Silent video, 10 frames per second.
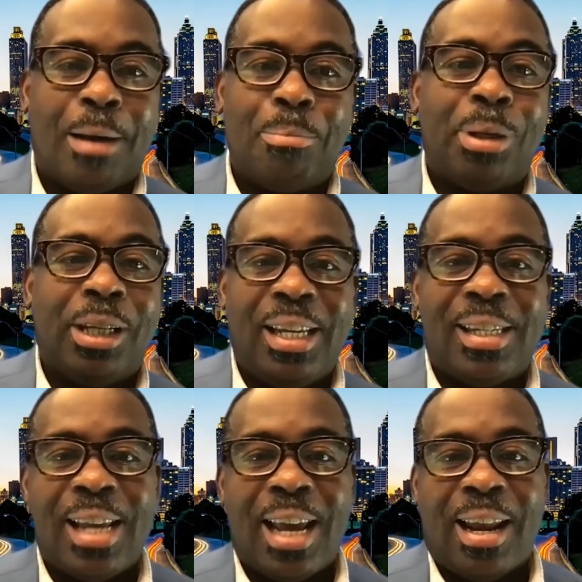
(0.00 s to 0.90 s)
police
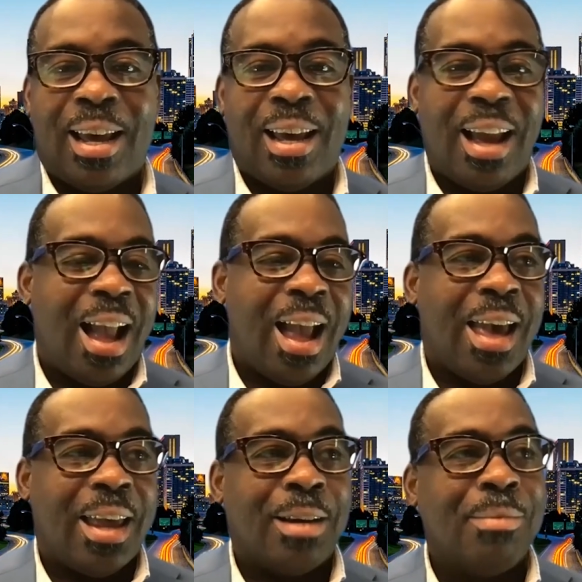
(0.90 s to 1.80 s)
data
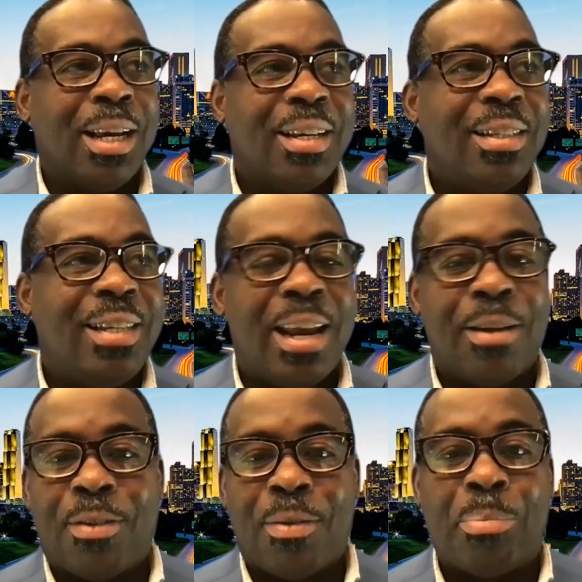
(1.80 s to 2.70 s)
and data
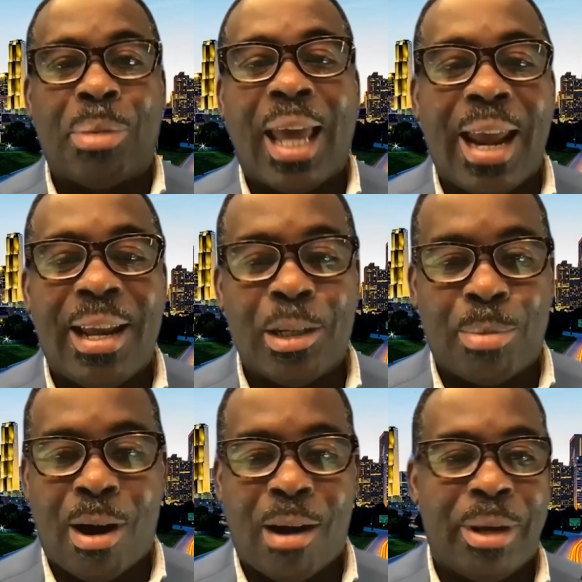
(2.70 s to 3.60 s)
from the planning
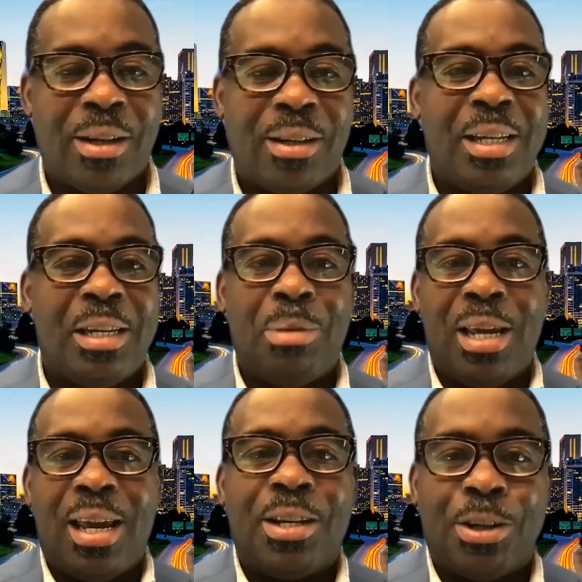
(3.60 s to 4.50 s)
department need to be
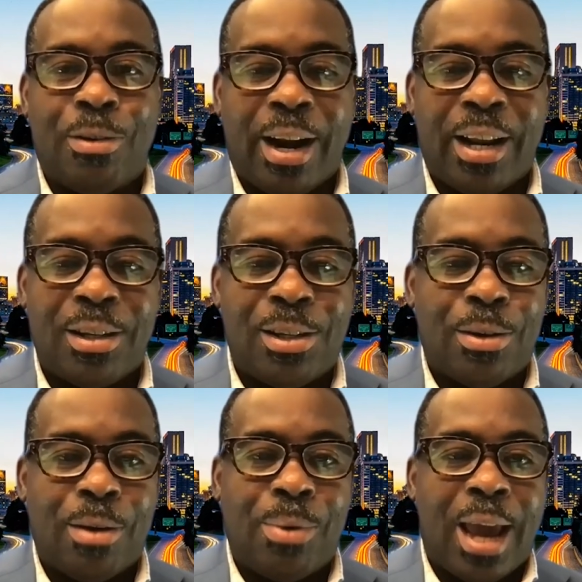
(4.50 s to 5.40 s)
integrated so
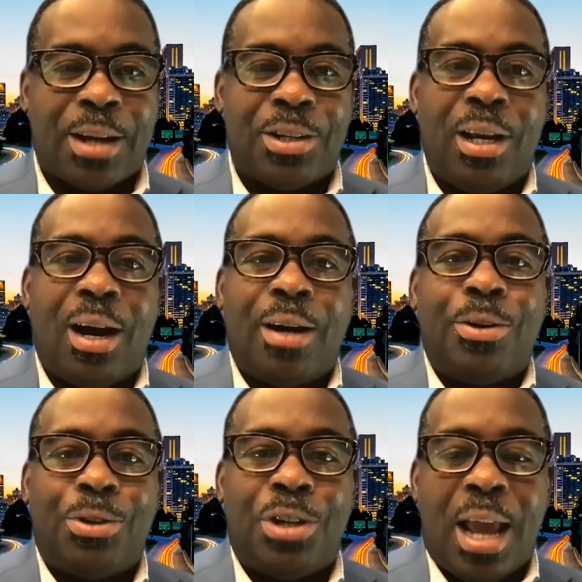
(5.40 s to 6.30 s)
that we actually
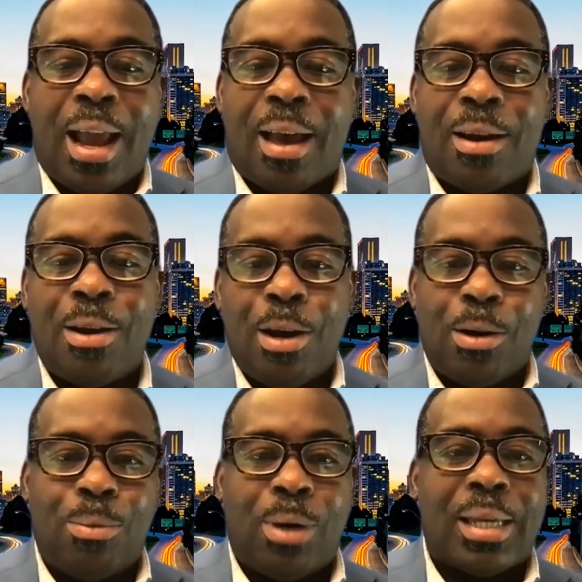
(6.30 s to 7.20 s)
understand
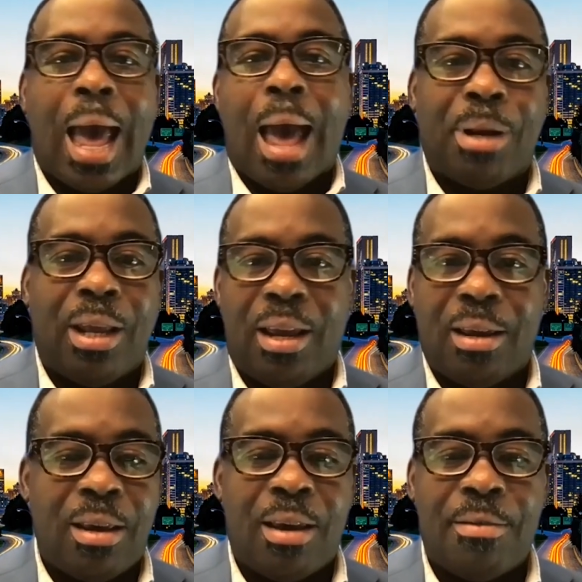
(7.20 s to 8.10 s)
what's happening
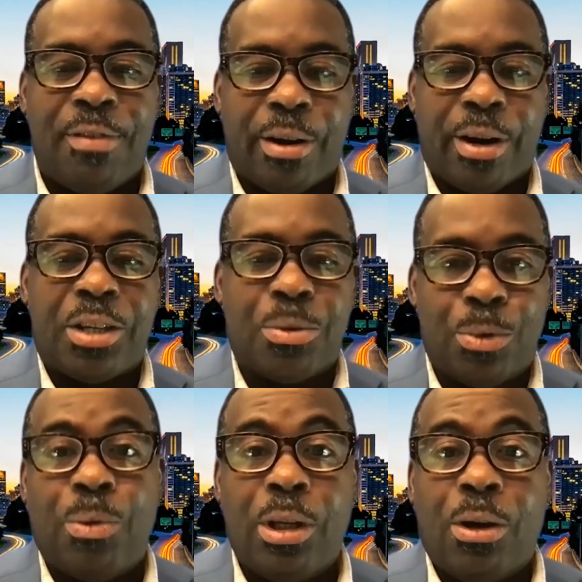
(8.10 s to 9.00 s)
in various, when
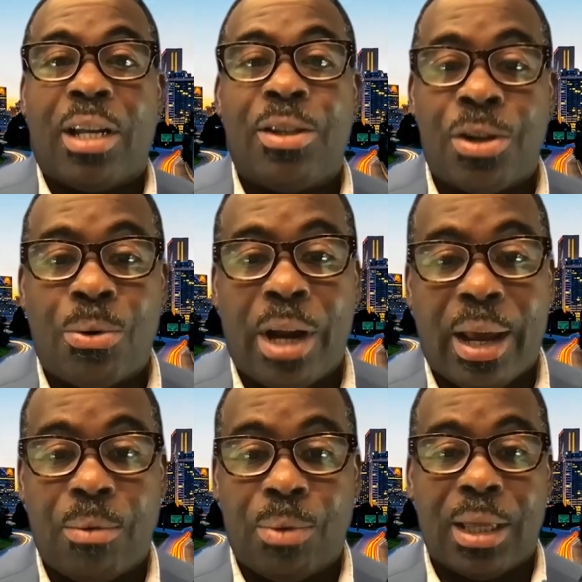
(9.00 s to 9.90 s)
we look at zoning
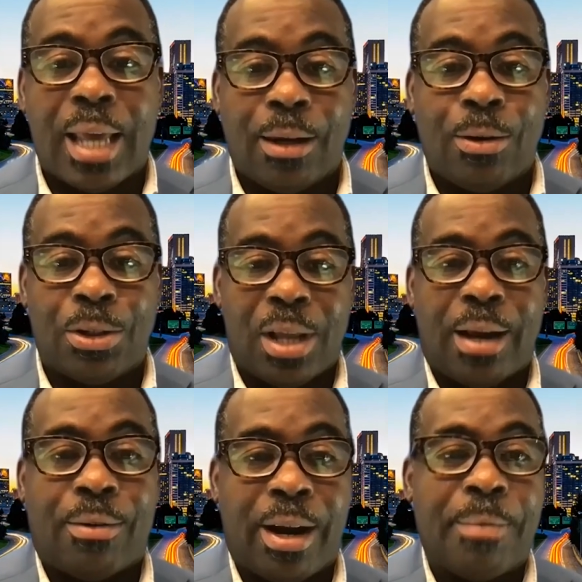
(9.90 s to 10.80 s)
and what that looks like,
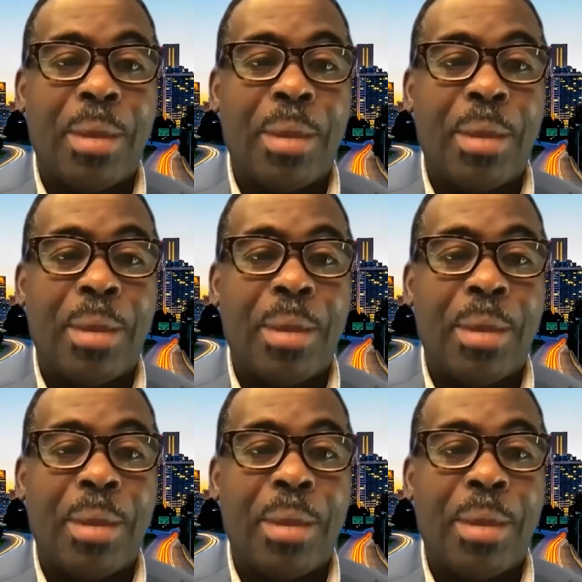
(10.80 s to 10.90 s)
right?